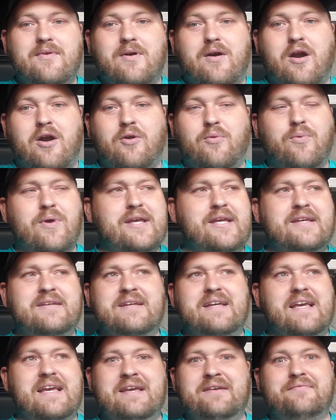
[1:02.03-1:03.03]
are
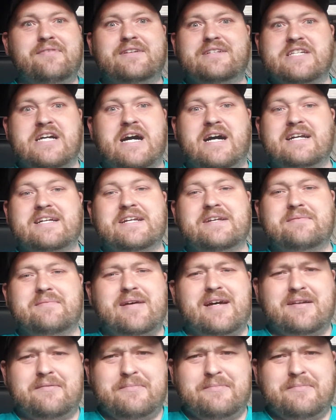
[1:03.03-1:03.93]
we even talking about a